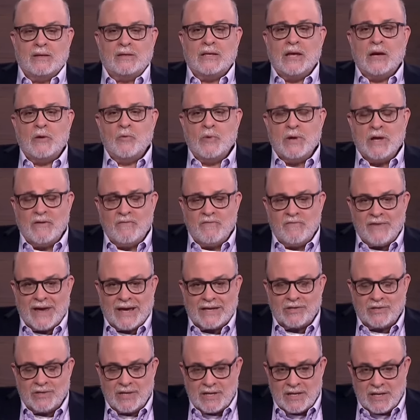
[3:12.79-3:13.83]
They
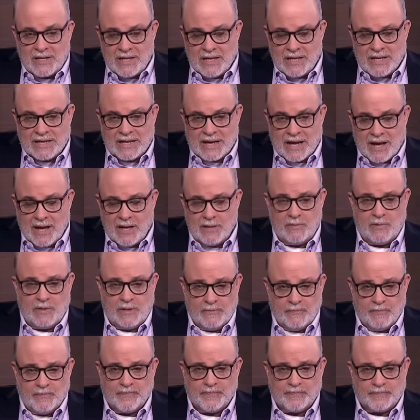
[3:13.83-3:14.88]
reinvest it in the
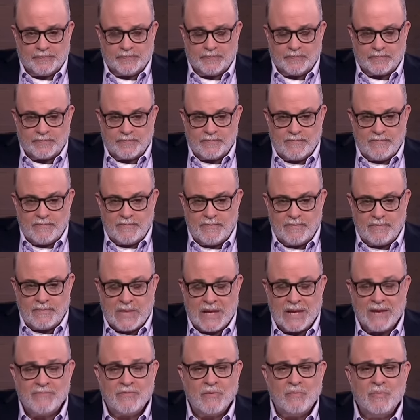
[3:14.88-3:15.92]
economy.
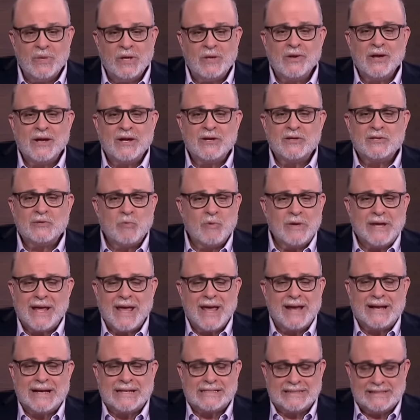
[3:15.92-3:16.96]
Even billionaires we
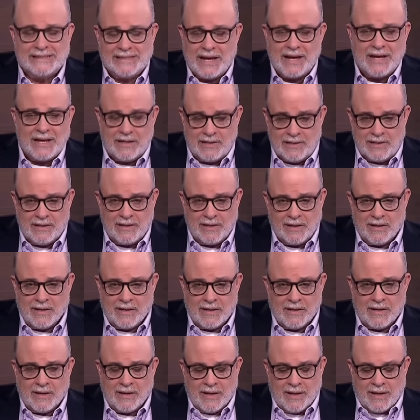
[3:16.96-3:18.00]
cannot stand.
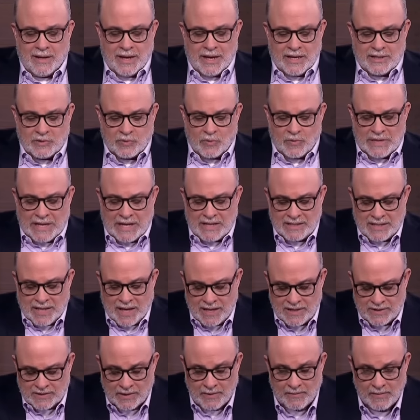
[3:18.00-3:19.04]
It's when they
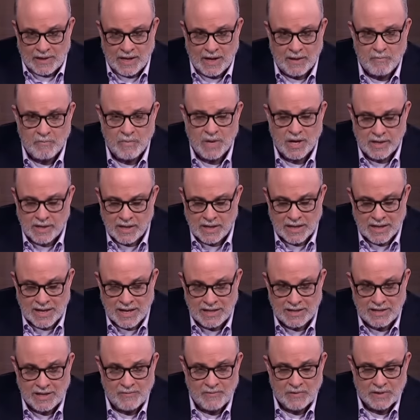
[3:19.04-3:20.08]
take some of that money
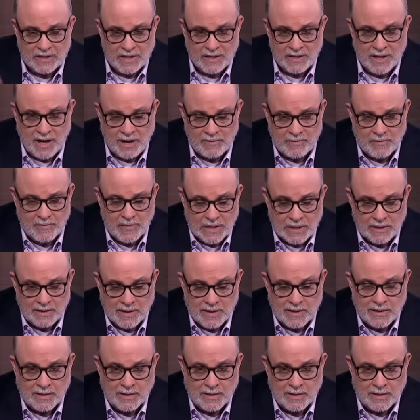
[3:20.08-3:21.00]
and give it to government